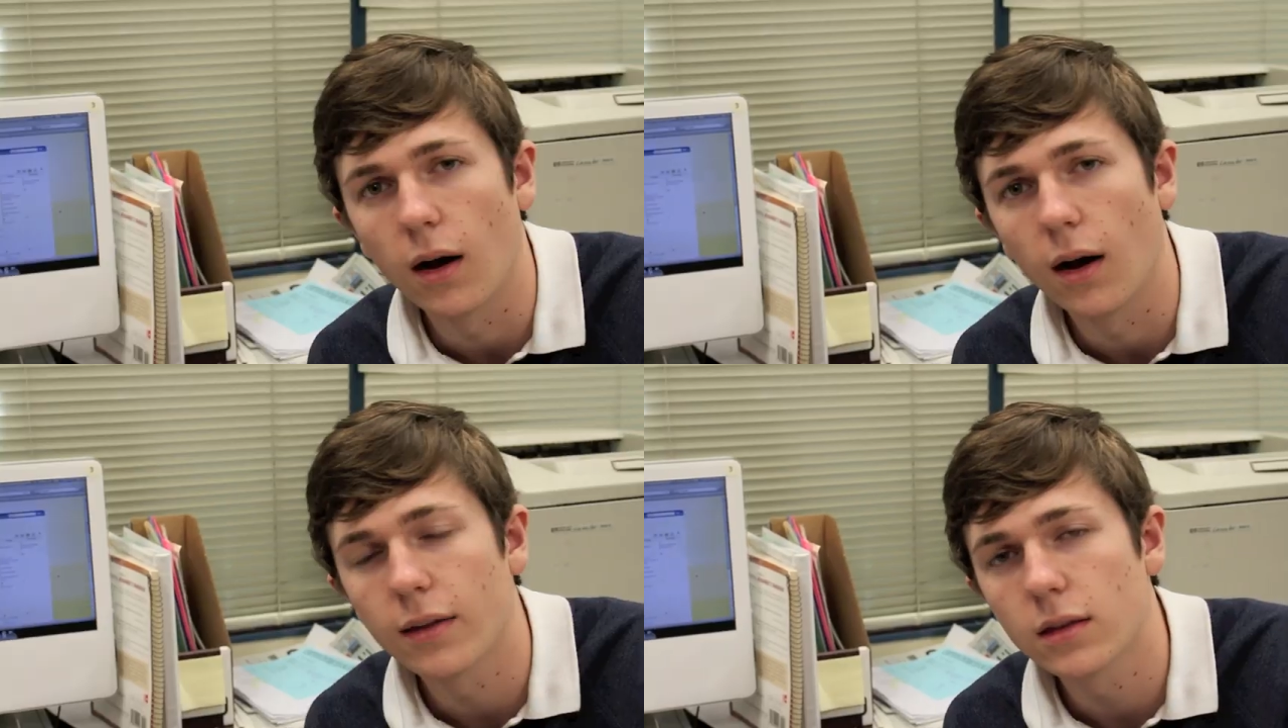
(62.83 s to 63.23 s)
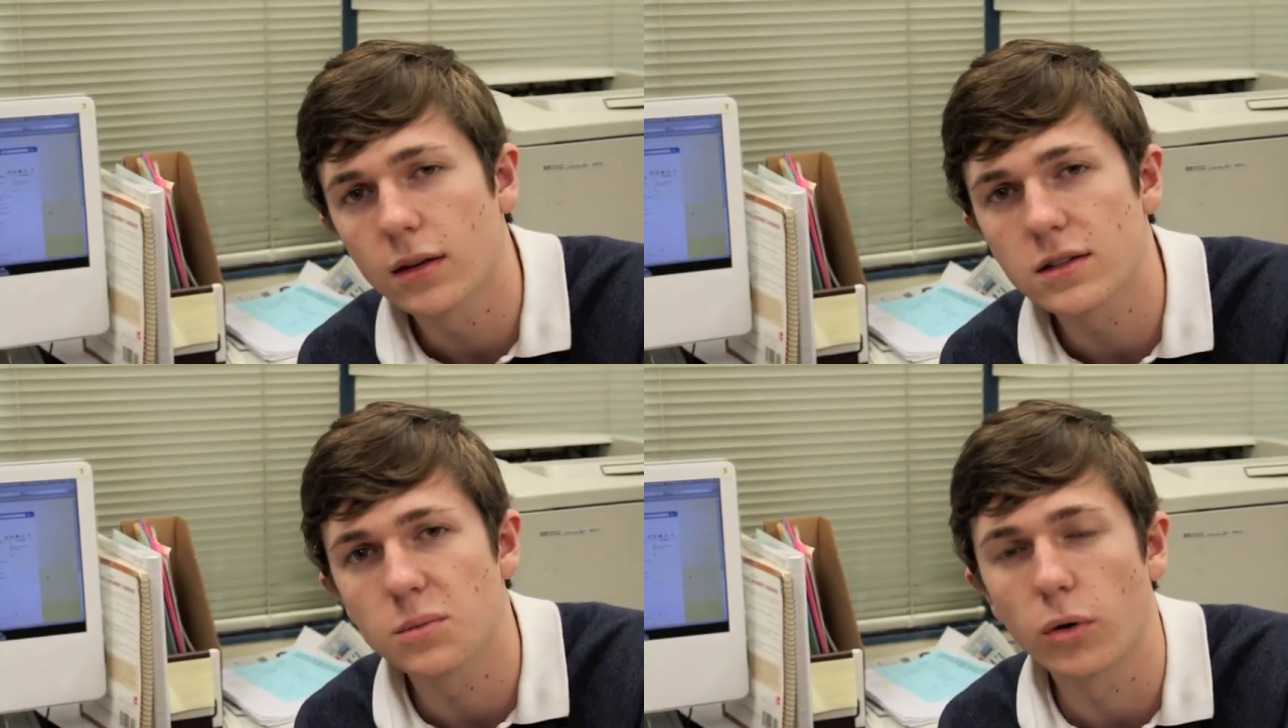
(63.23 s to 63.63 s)
I think
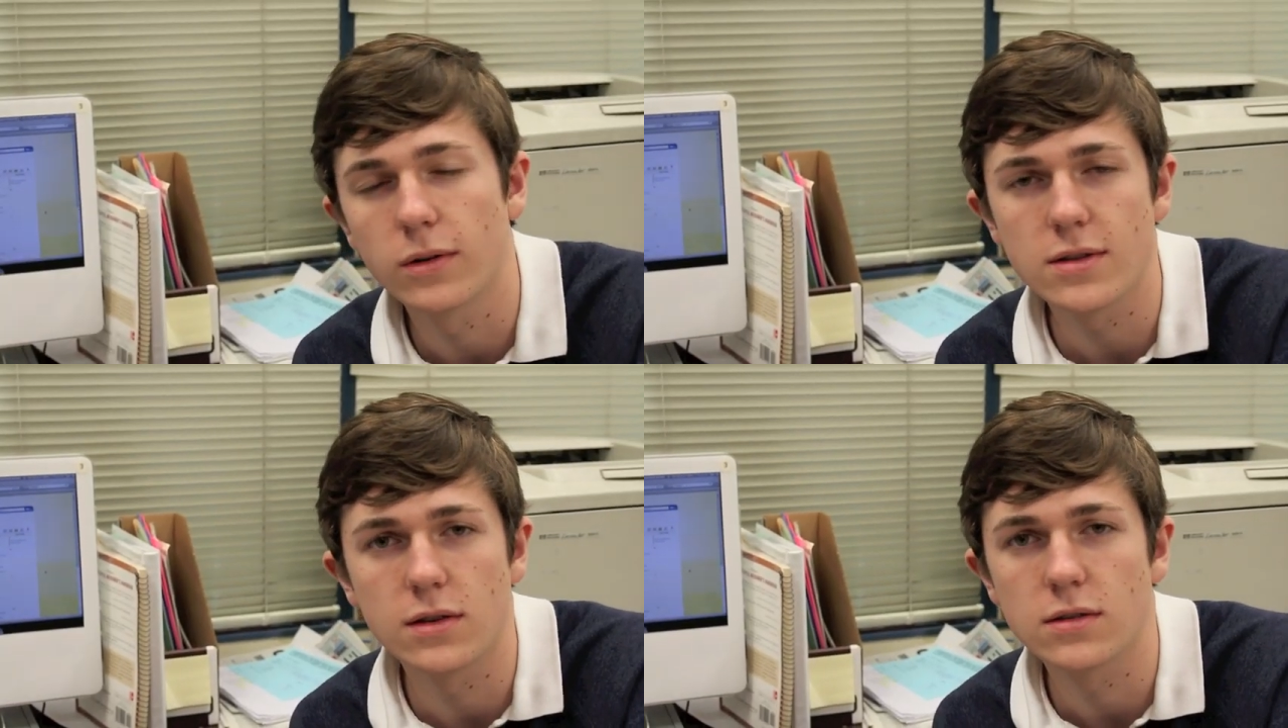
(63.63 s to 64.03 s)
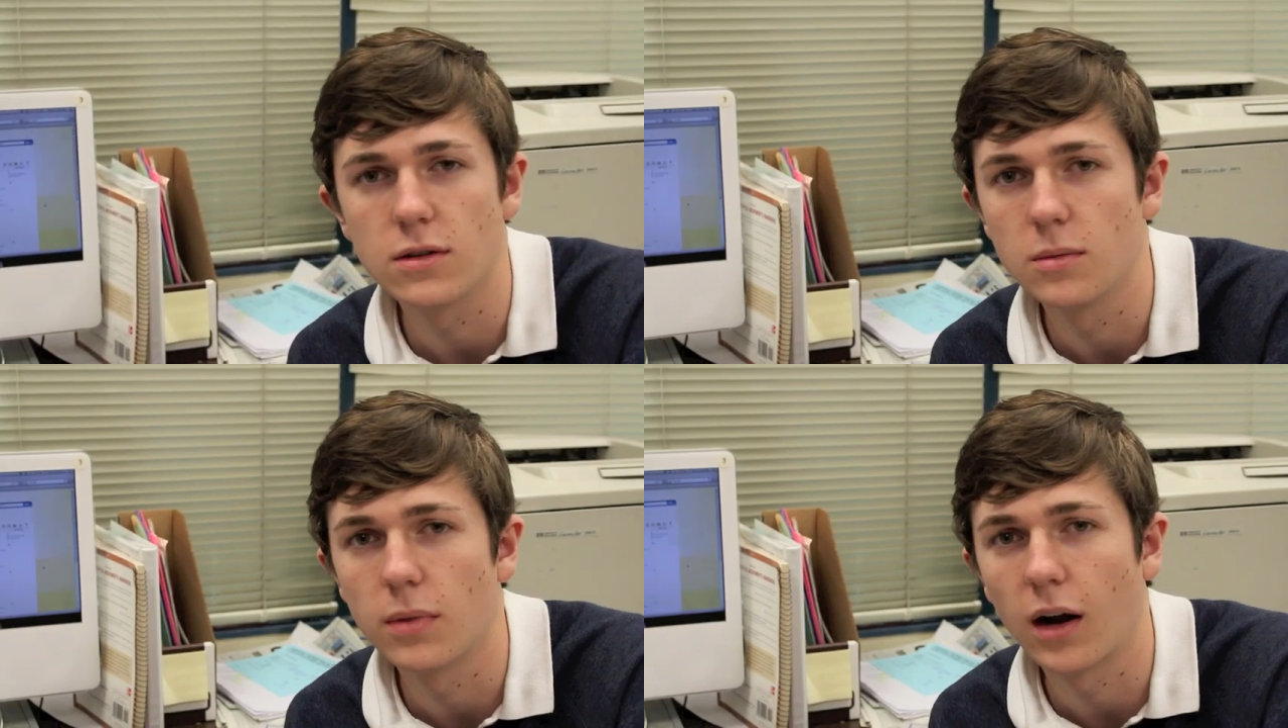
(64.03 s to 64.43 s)
it's important to the
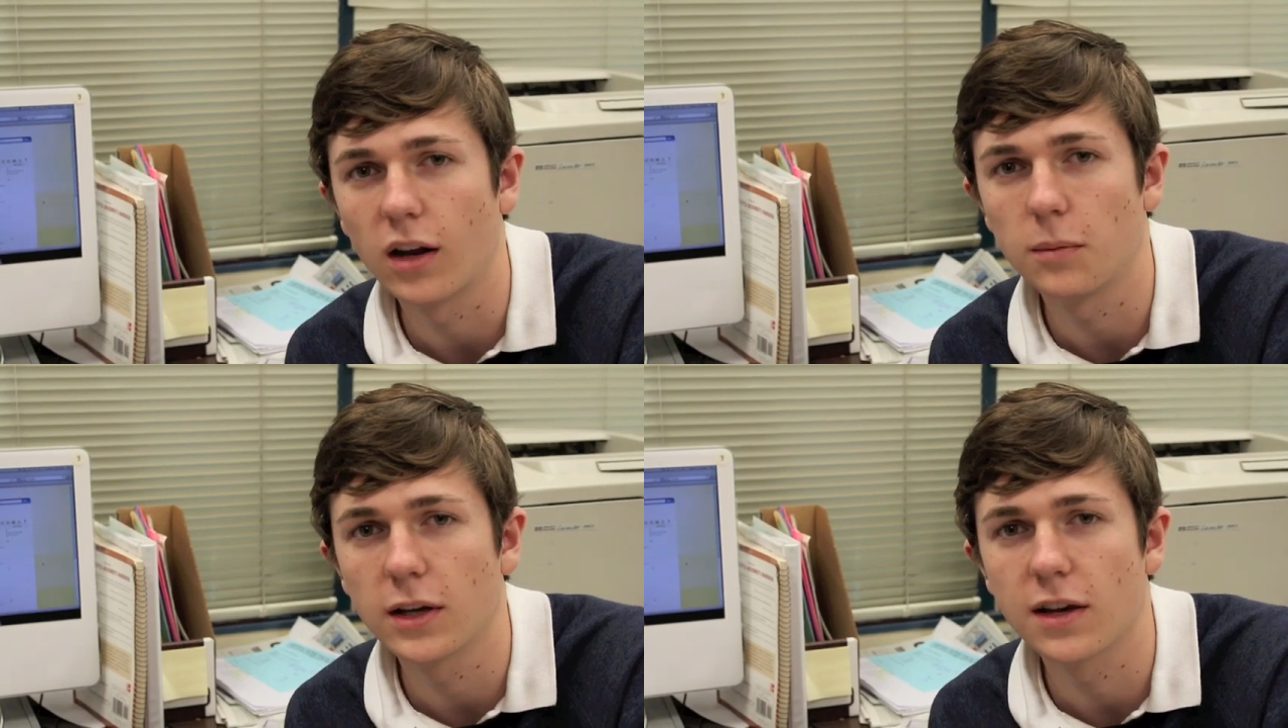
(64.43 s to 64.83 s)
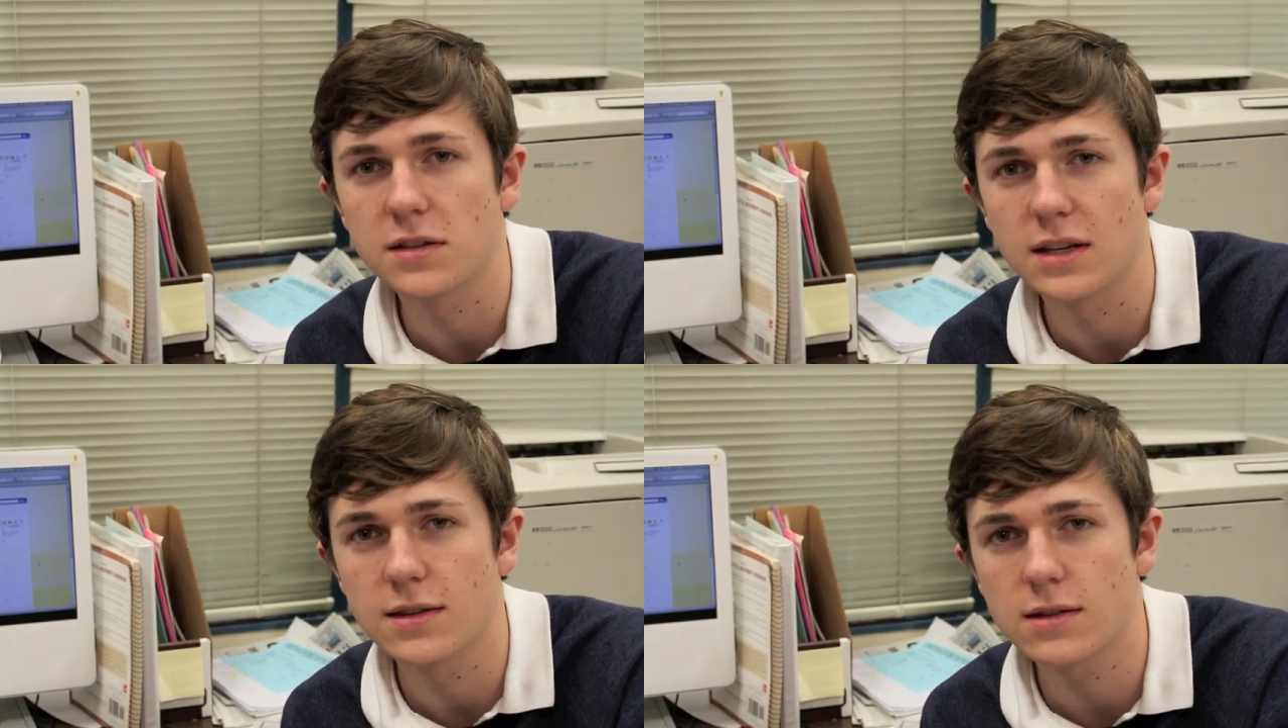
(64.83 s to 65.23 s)
student body because
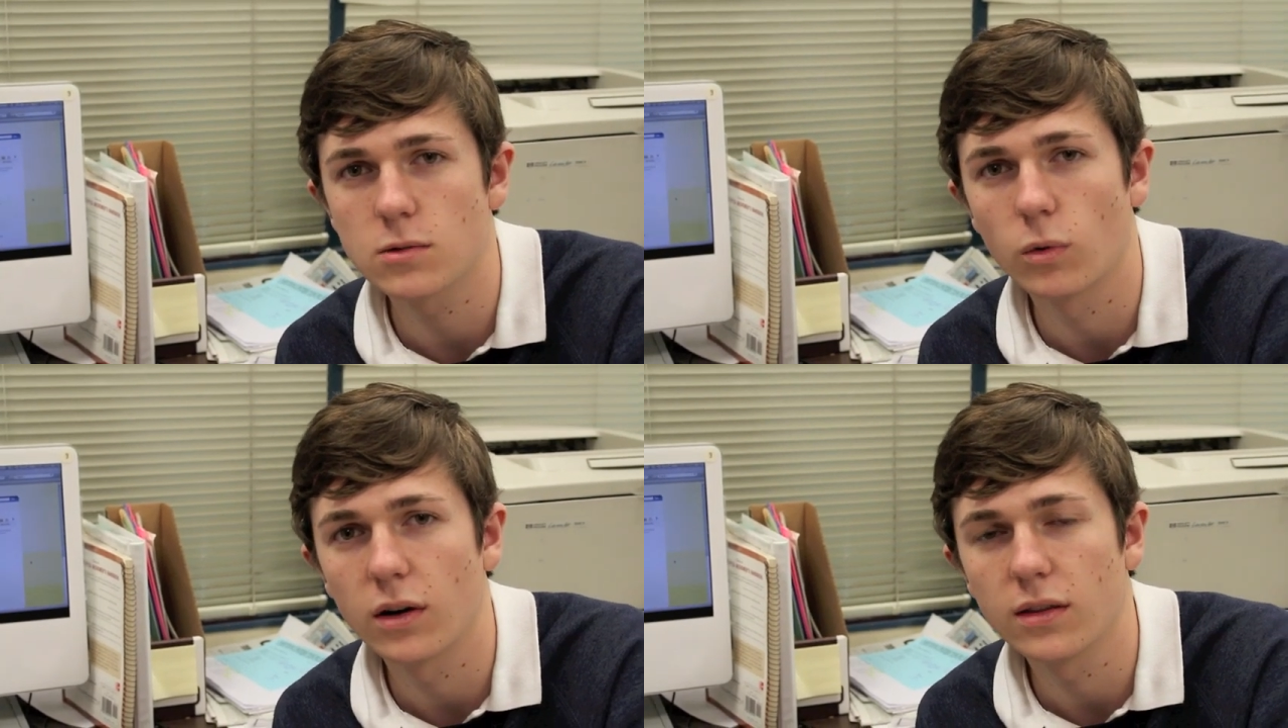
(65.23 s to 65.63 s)
it's one of